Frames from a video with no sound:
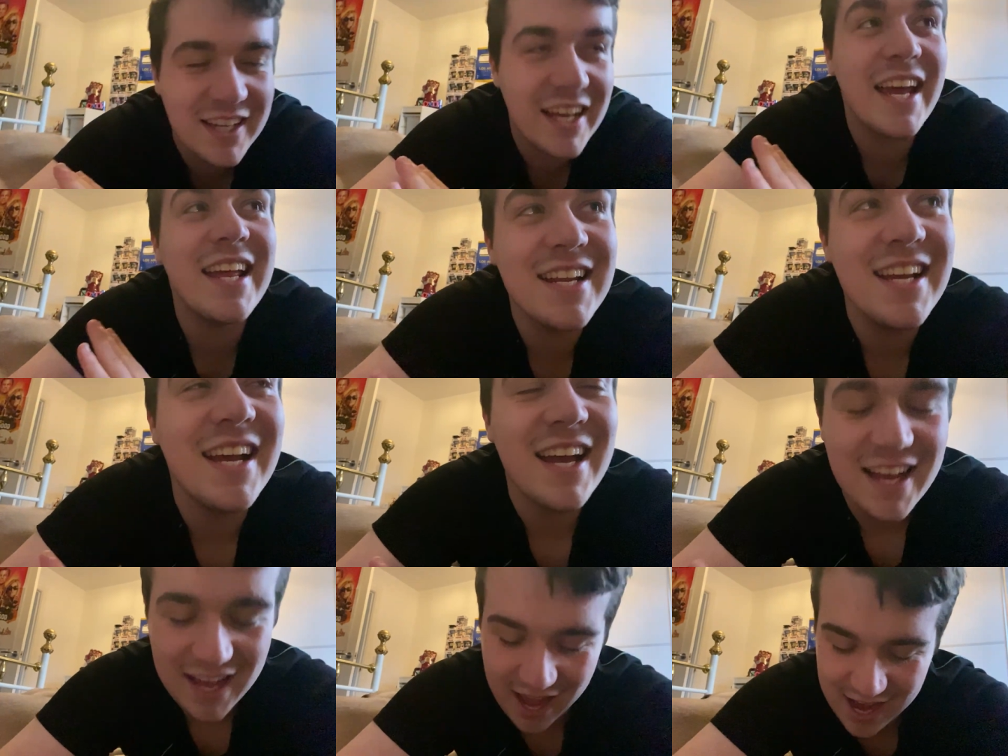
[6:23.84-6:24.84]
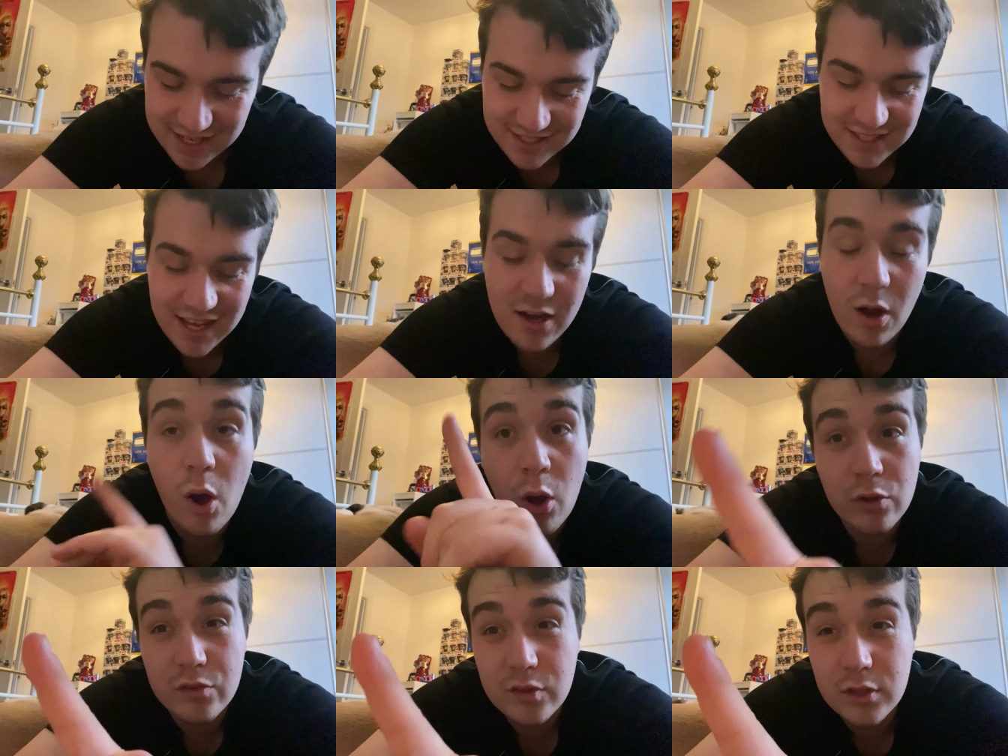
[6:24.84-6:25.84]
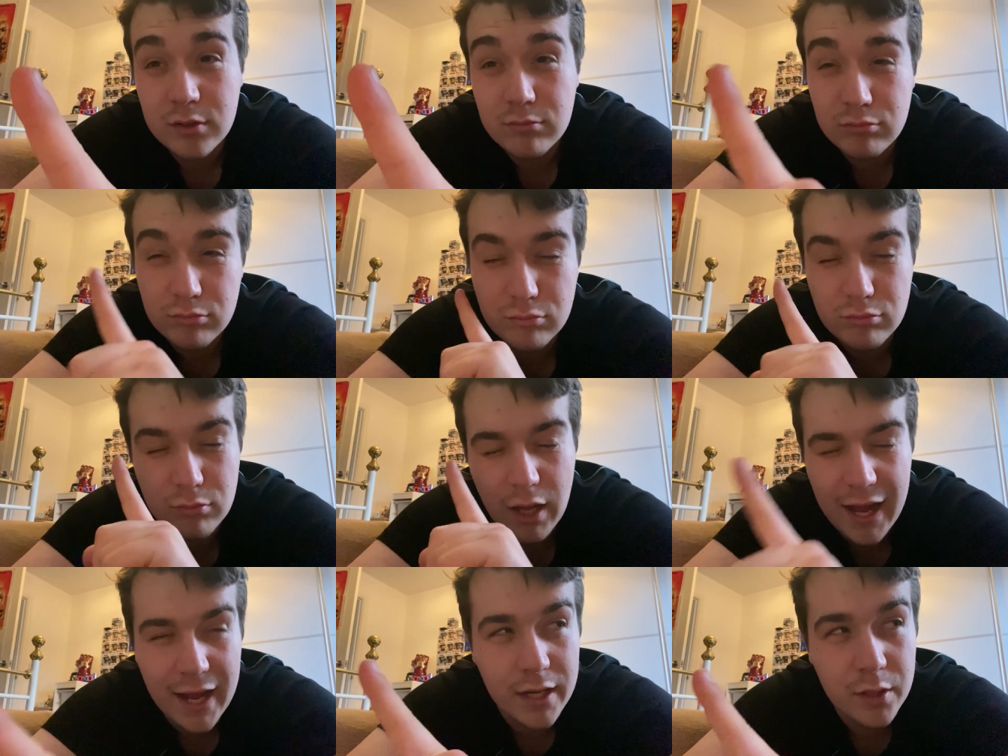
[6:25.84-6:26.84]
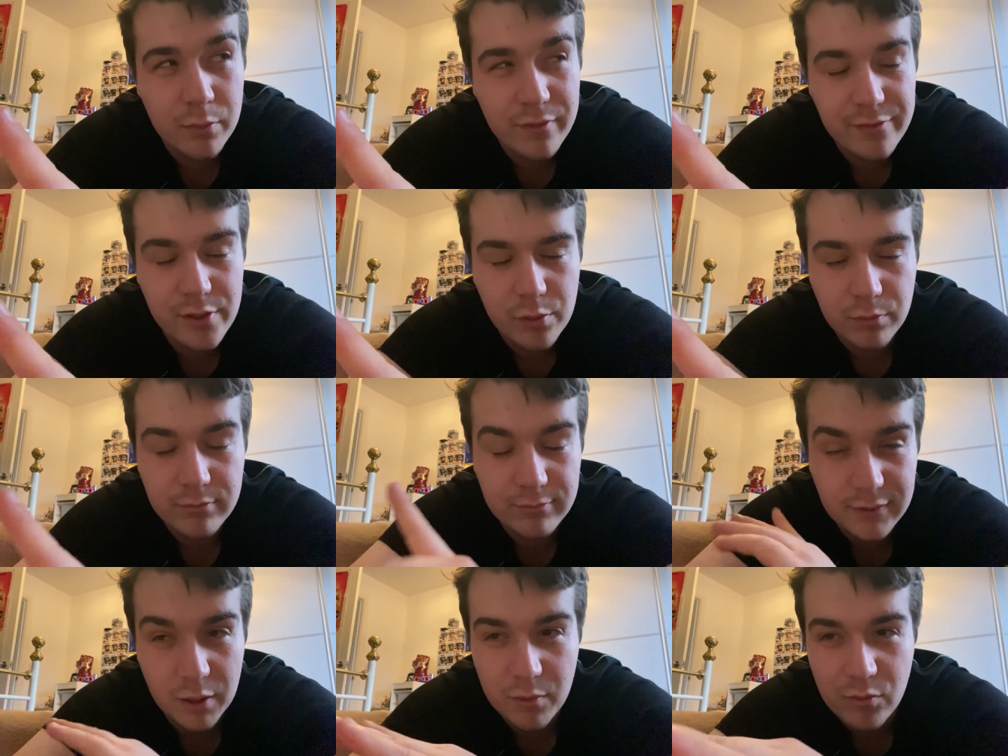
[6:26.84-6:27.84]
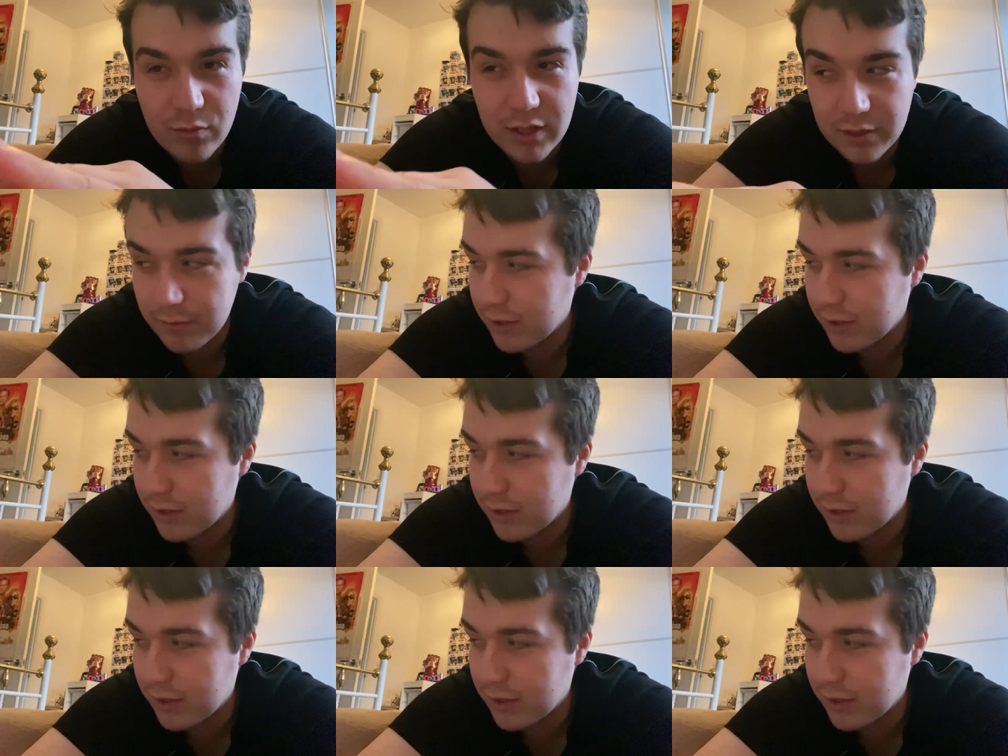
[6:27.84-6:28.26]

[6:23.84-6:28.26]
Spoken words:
in, and then also I had a review that went really